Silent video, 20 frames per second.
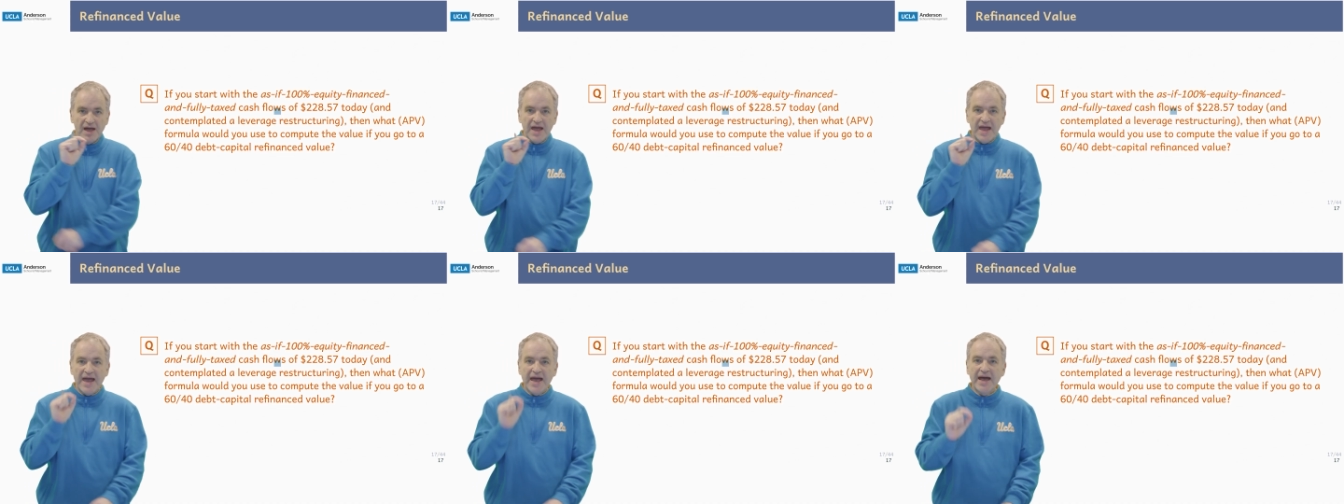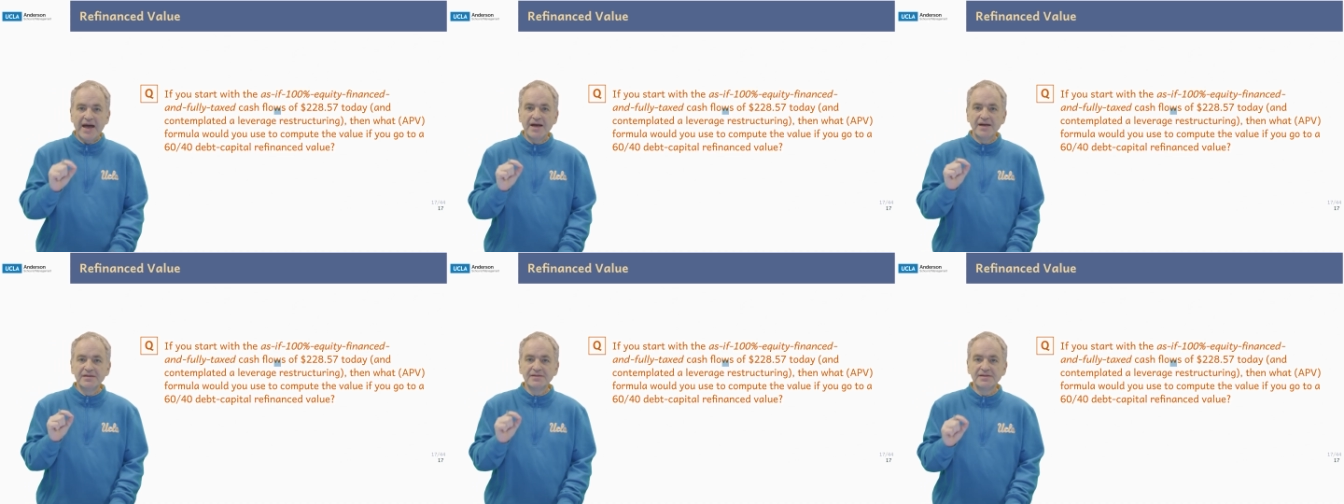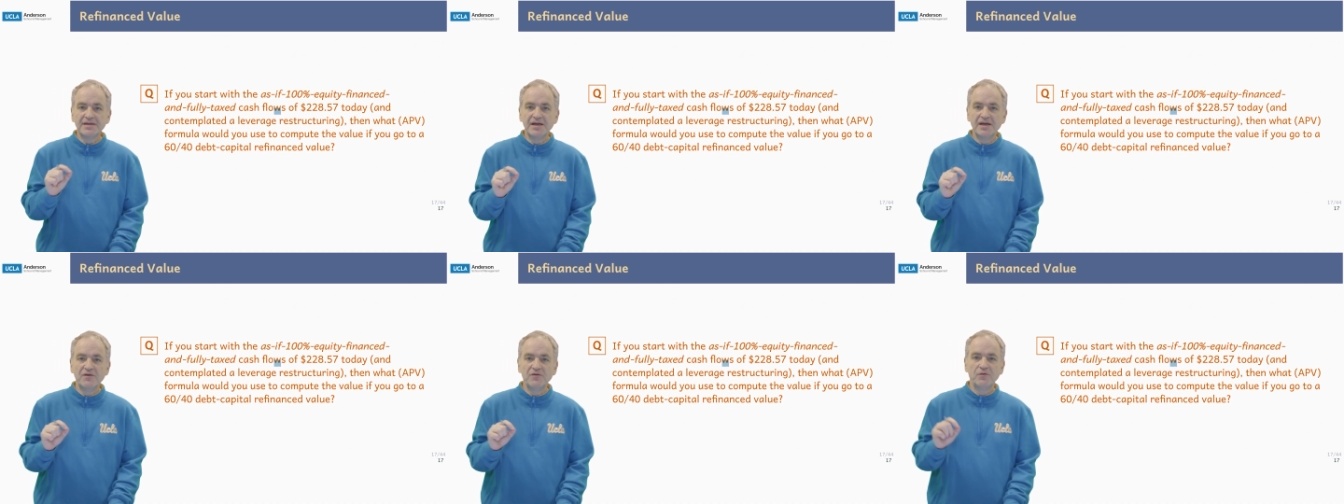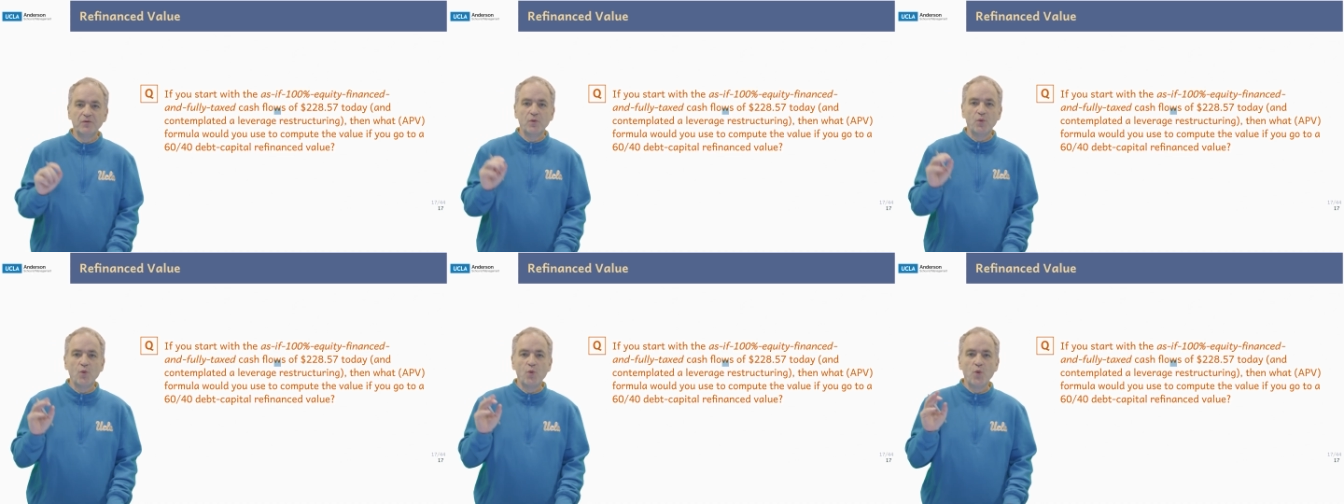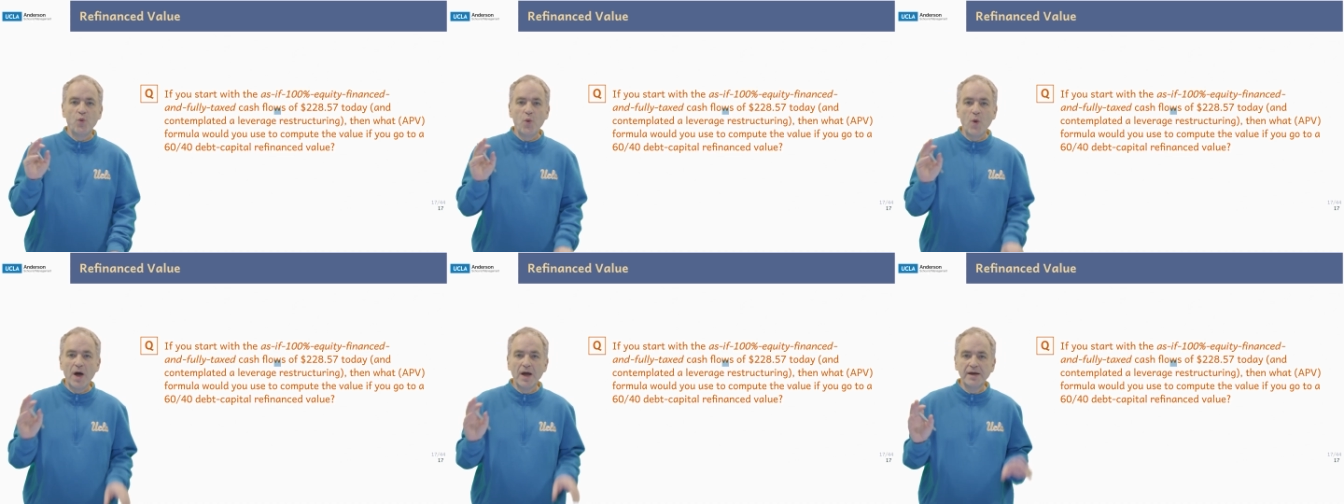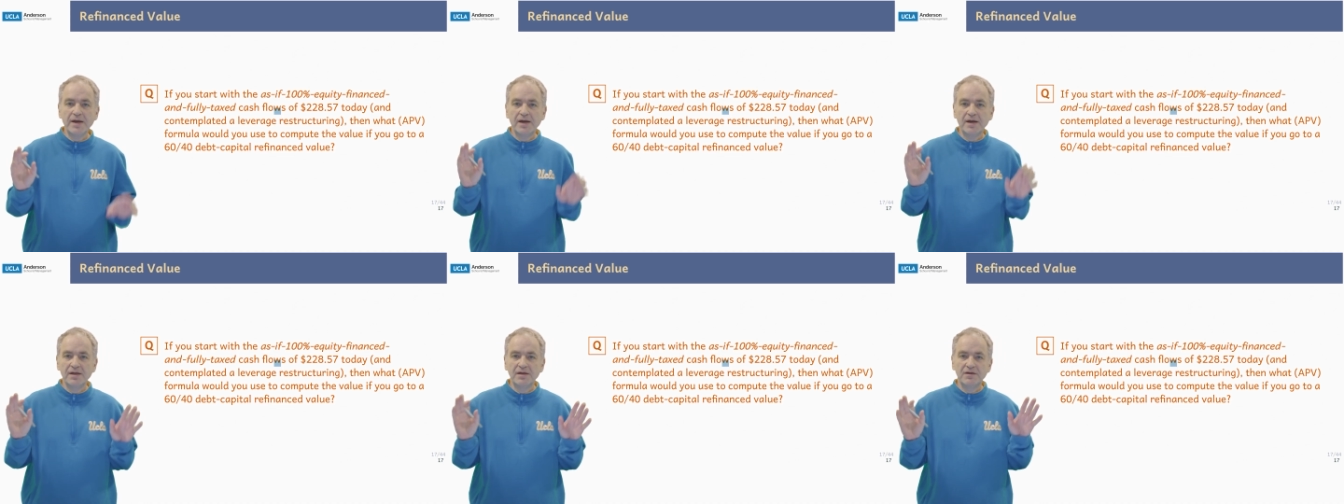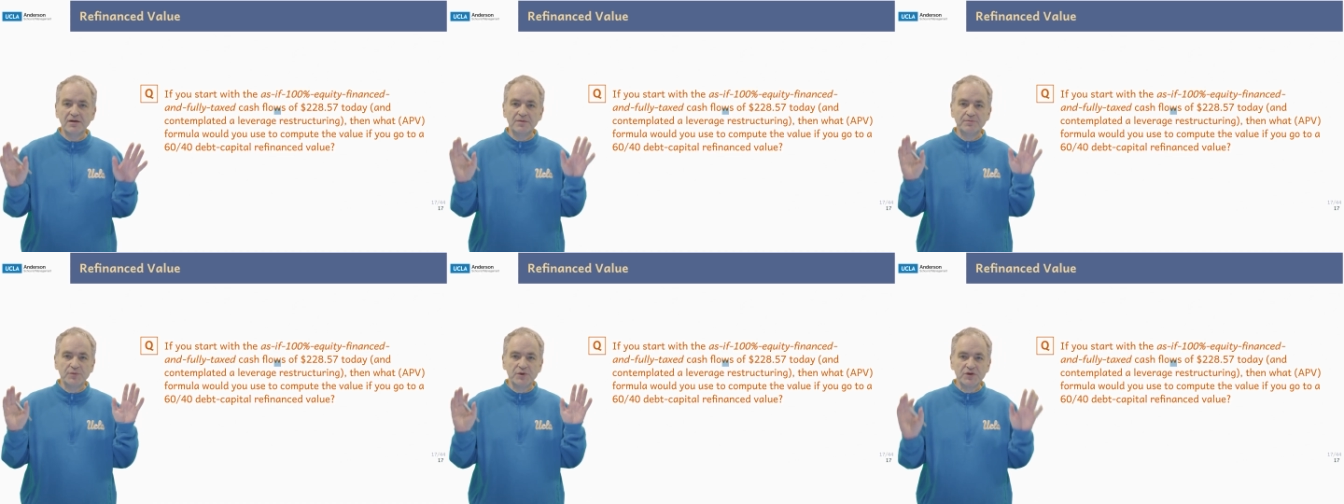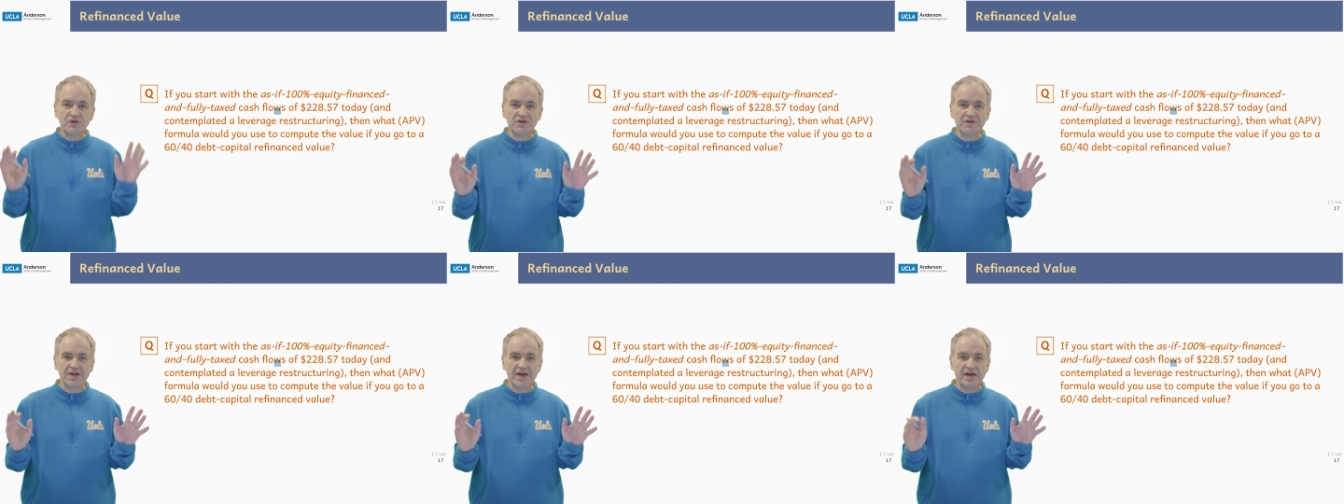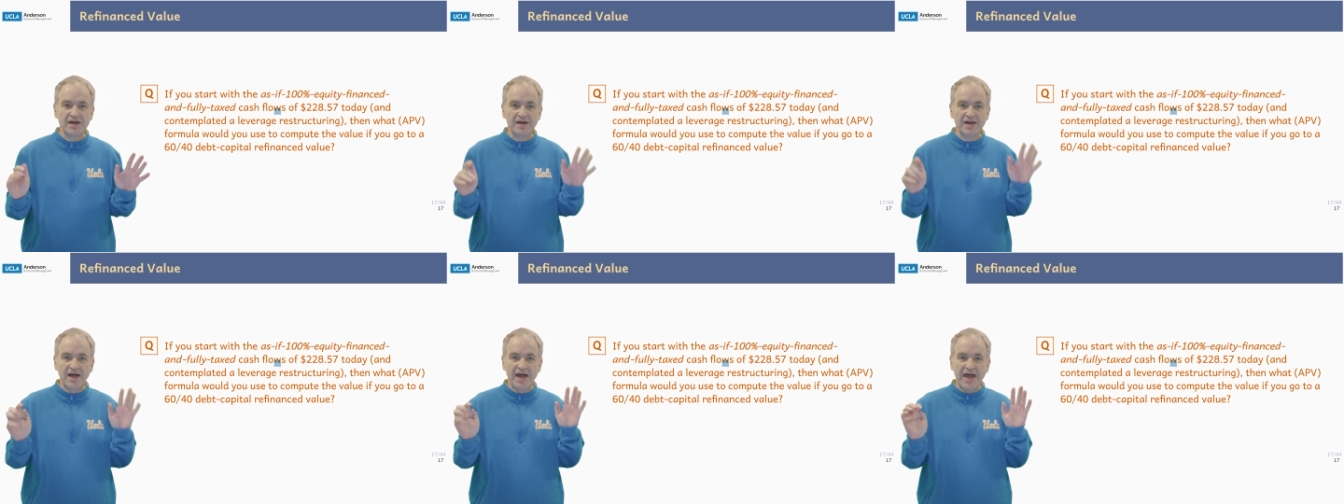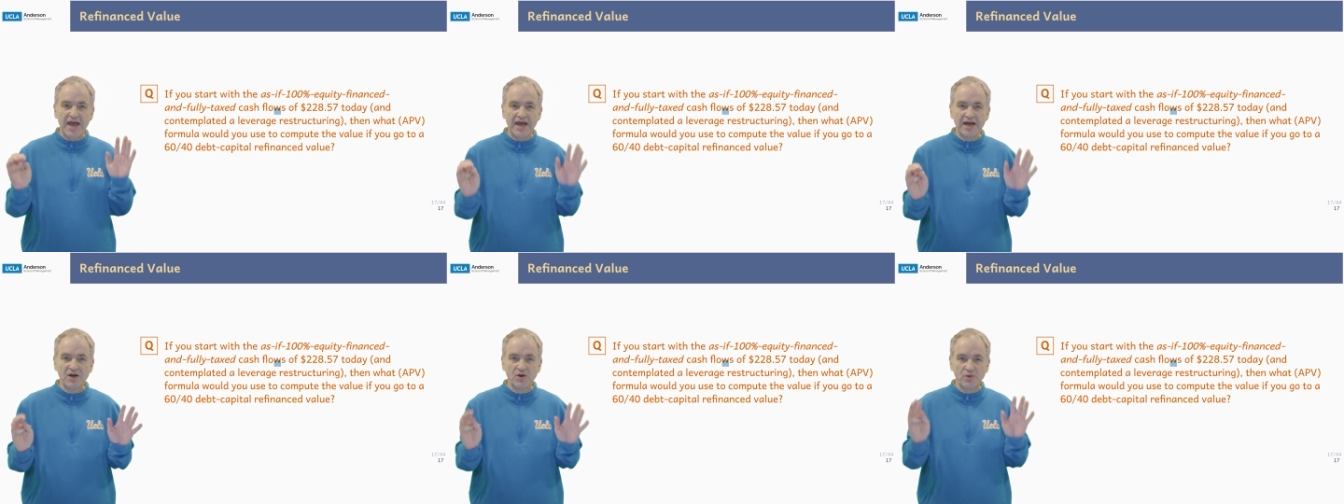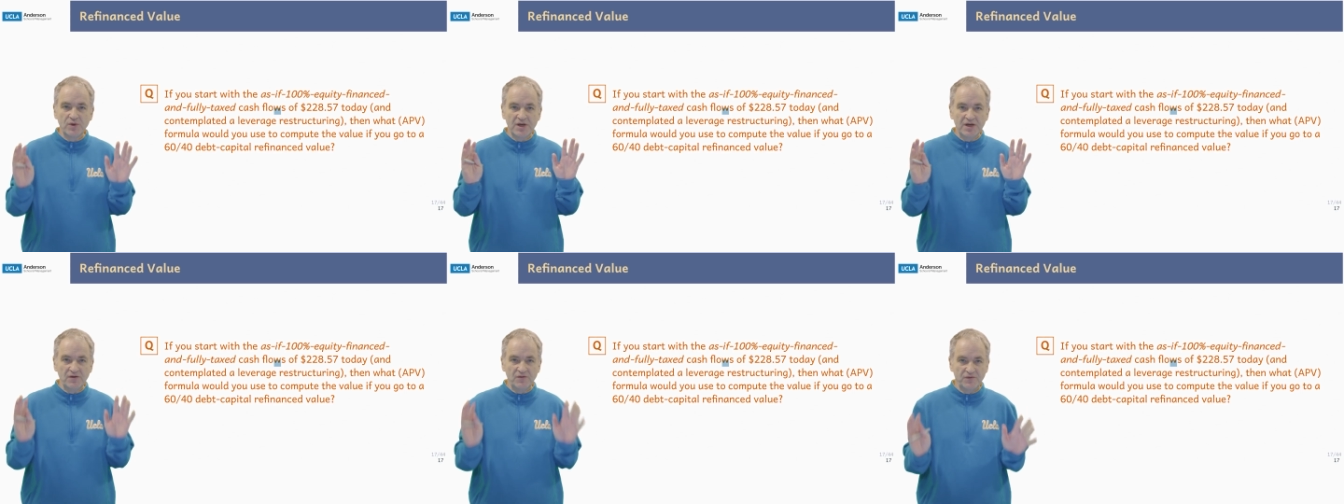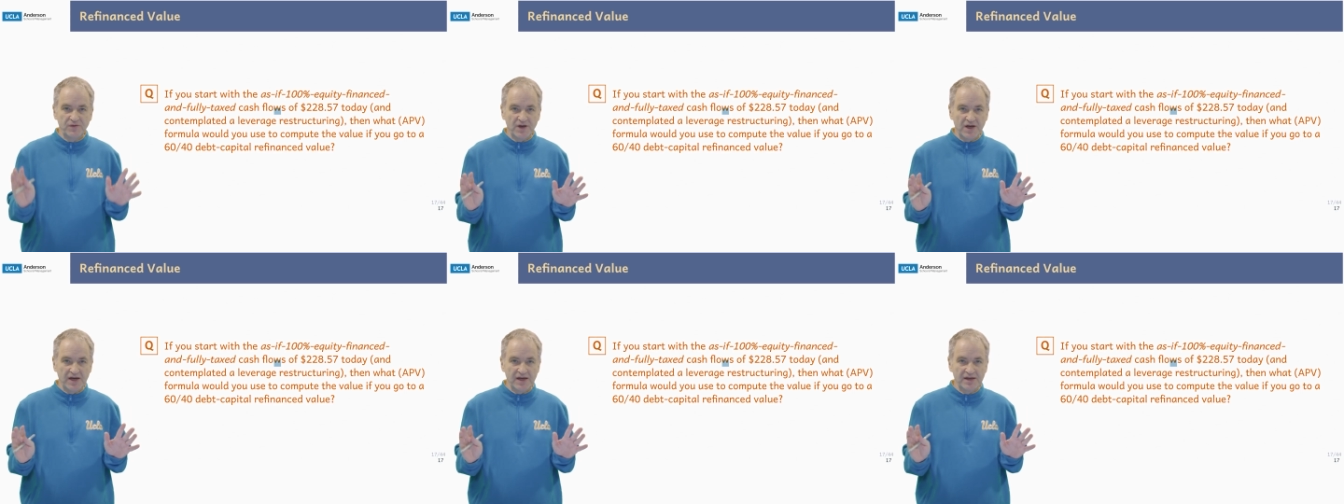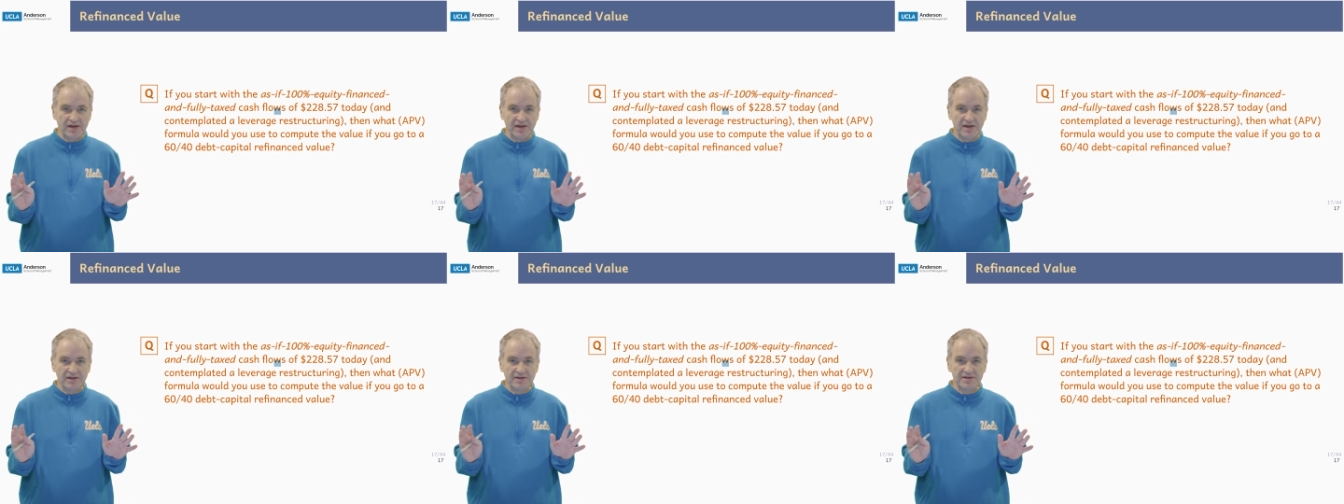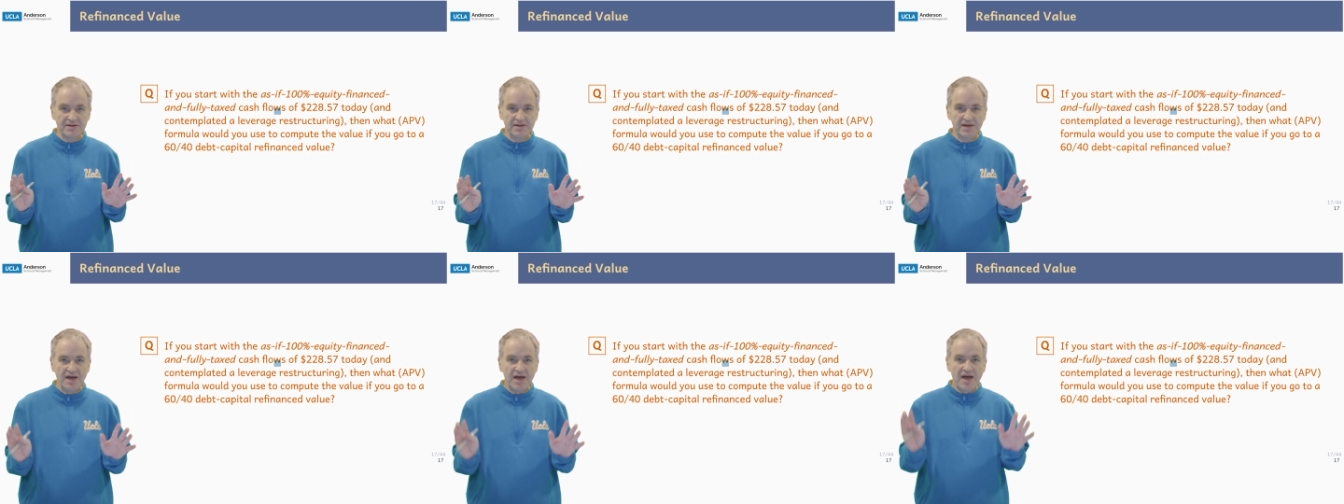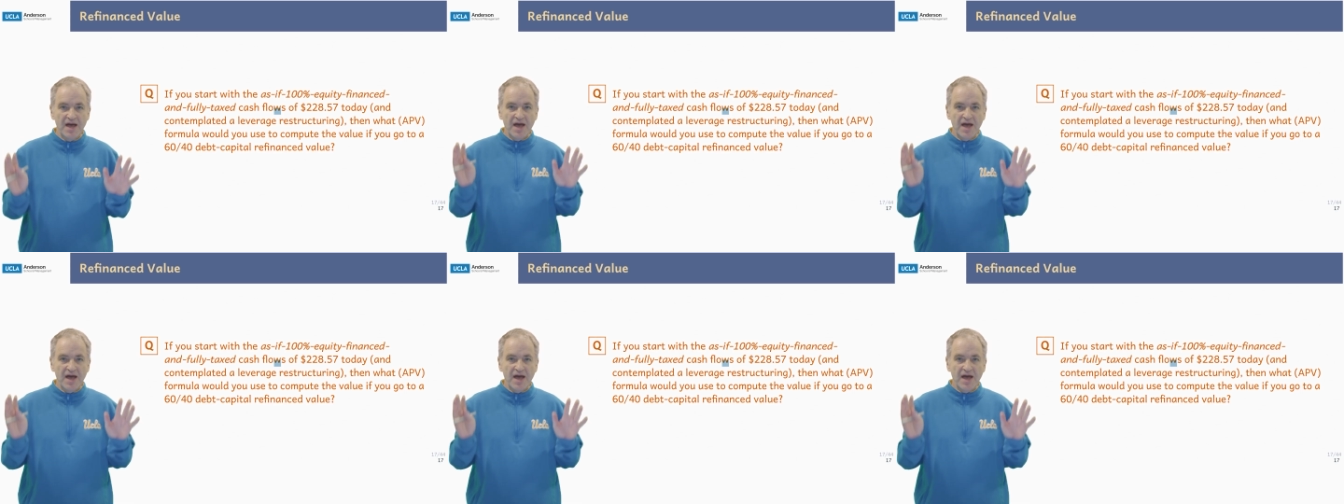as if 100% equity financed